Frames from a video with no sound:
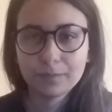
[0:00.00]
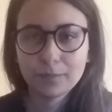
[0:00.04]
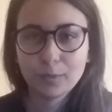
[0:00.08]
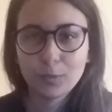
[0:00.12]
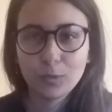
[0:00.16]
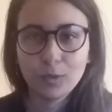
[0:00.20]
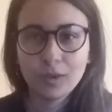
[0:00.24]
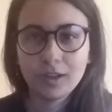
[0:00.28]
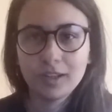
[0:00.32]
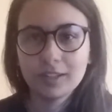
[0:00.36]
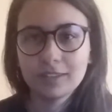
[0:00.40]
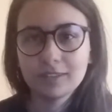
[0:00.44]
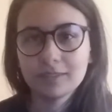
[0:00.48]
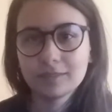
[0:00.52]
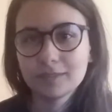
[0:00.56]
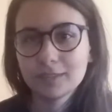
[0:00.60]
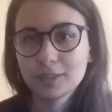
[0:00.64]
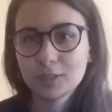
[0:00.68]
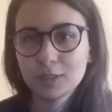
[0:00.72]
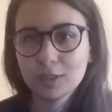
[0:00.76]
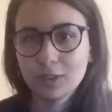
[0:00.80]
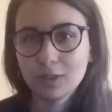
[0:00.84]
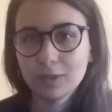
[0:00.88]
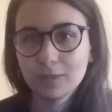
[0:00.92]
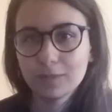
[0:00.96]
when
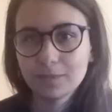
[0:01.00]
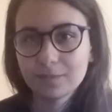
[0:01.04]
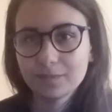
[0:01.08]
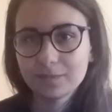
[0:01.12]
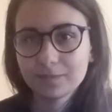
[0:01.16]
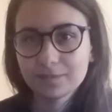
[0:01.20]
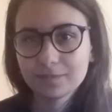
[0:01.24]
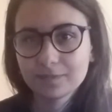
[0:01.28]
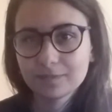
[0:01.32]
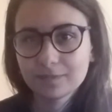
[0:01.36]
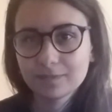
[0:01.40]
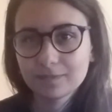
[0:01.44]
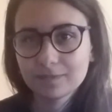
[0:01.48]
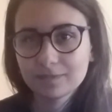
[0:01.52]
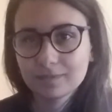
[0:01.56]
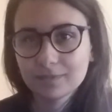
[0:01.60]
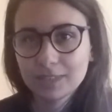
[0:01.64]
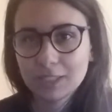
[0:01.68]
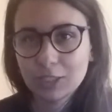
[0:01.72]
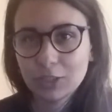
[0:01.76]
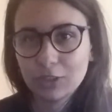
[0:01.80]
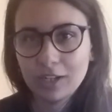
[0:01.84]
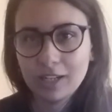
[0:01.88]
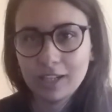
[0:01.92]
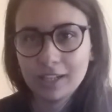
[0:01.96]

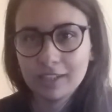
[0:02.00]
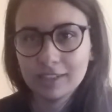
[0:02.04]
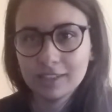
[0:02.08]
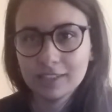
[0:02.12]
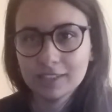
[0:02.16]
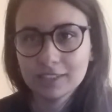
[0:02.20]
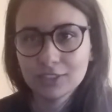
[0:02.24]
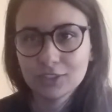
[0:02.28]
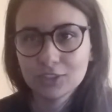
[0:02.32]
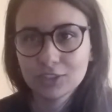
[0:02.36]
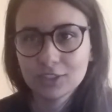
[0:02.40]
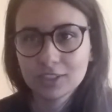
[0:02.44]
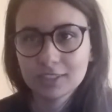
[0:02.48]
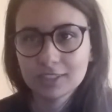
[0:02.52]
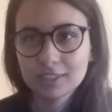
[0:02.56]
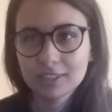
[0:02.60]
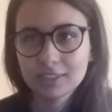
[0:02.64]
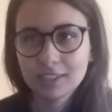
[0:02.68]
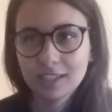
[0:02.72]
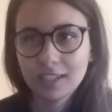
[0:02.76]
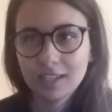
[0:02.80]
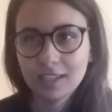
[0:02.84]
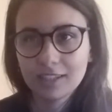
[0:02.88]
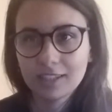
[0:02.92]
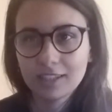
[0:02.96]
the reality is just
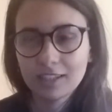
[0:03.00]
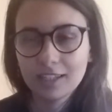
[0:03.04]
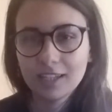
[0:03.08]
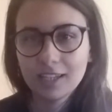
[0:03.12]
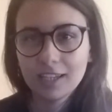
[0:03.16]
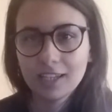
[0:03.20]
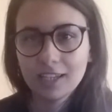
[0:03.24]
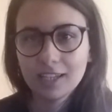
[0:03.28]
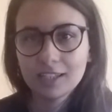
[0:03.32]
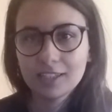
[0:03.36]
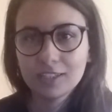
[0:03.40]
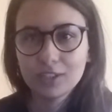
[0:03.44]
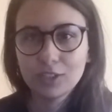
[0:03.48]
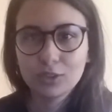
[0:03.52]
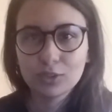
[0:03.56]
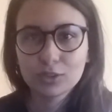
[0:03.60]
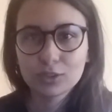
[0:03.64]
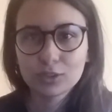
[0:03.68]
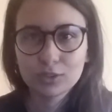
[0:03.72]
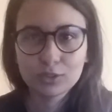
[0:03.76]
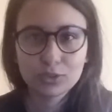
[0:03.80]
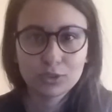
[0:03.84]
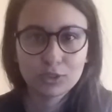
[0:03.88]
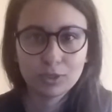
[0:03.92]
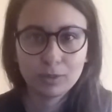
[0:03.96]
that your
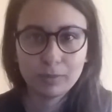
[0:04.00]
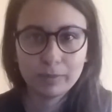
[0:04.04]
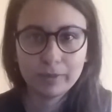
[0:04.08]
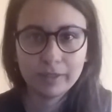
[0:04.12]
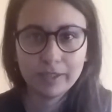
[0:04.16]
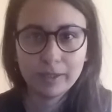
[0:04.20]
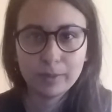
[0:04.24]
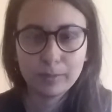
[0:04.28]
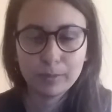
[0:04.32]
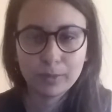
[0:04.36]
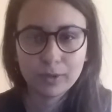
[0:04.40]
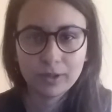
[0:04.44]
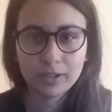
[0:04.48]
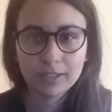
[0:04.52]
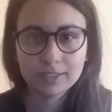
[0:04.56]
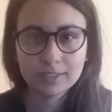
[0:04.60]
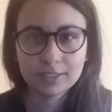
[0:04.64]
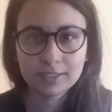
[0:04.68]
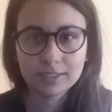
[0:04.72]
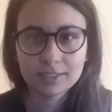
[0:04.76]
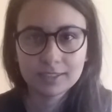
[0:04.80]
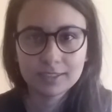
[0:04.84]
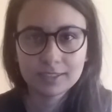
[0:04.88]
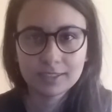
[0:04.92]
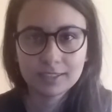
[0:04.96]
social media
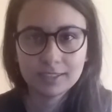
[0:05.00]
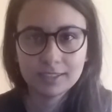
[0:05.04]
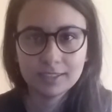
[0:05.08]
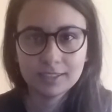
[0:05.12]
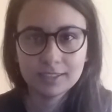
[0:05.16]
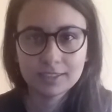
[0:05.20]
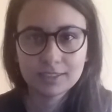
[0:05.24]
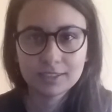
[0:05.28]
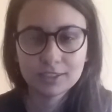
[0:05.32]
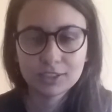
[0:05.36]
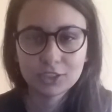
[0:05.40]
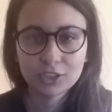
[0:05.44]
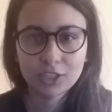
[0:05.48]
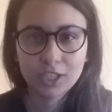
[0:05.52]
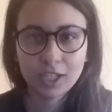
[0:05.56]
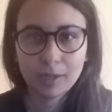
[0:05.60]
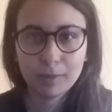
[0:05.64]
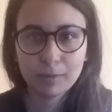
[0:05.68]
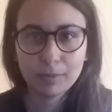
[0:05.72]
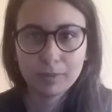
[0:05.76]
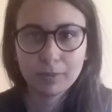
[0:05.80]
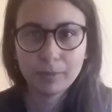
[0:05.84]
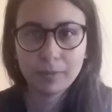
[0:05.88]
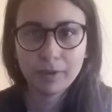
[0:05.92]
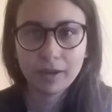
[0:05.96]
presence is
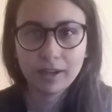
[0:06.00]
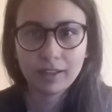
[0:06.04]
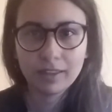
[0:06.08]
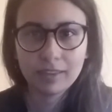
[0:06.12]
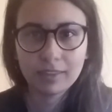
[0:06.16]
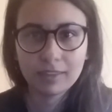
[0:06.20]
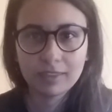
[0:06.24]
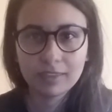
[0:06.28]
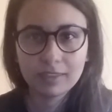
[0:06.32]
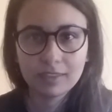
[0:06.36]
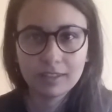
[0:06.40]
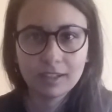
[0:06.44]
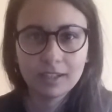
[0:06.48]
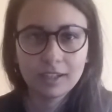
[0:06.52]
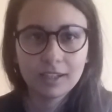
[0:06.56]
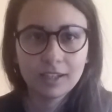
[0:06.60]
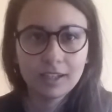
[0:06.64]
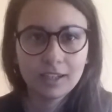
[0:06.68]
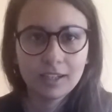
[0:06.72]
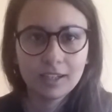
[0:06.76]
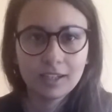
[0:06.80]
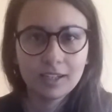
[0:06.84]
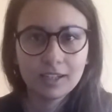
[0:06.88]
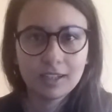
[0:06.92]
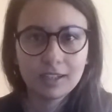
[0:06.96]
shaped by
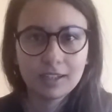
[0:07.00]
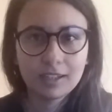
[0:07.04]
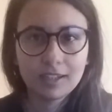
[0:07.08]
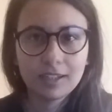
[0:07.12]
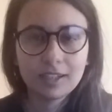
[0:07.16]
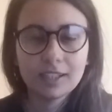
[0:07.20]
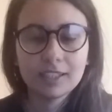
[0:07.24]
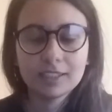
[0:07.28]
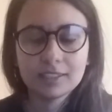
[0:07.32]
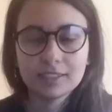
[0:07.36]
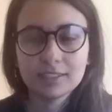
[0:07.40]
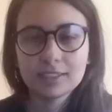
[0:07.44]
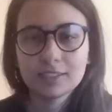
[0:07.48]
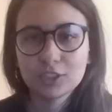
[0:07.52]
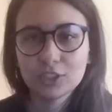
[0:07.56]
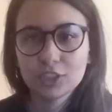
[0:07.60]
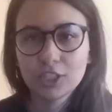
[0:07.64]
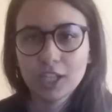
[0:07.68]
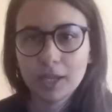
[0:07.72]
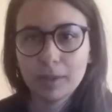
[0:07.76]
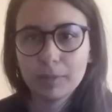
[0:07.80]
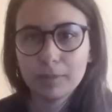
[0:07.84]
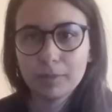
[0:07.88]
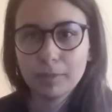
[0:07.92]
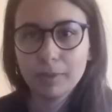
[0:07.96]

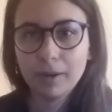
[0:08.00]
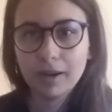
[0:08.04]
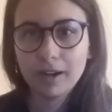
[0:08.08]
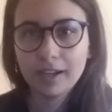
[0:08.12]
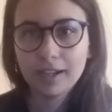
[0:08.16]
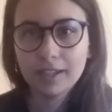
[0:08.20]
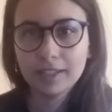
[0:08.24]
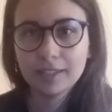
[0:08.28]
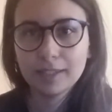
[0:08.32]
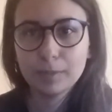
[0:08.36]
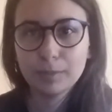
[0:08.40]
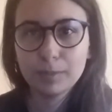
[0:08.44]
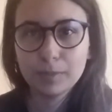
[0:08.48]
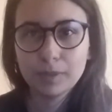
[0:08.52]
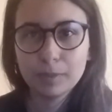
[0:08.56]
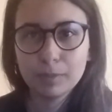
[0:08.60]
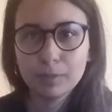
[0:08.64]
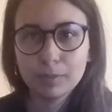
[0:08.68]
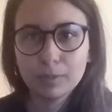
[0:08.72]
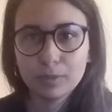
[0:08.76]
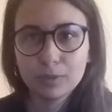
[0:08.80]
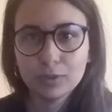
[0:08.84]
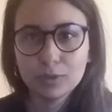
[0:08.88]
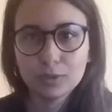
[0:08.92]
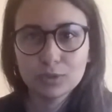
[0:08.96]
the
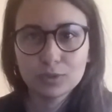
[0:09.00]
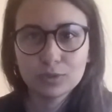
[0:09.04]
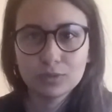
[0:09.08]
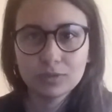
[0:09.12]
people you